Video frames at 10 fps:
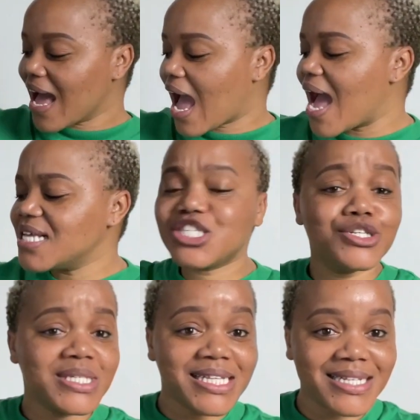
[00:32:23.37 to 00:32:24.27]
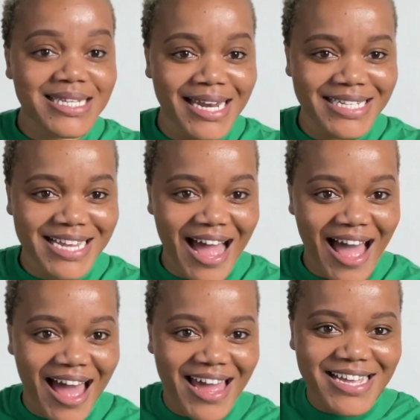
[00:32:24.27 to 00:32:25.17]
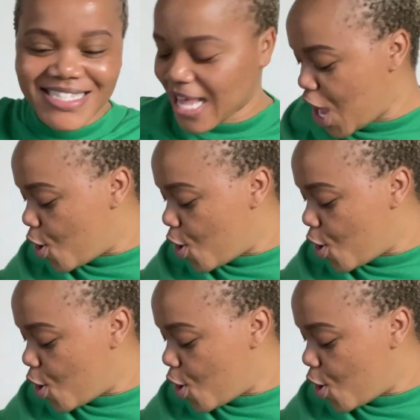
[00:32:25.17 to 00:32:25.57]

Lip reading: Guys, do you still sanitize?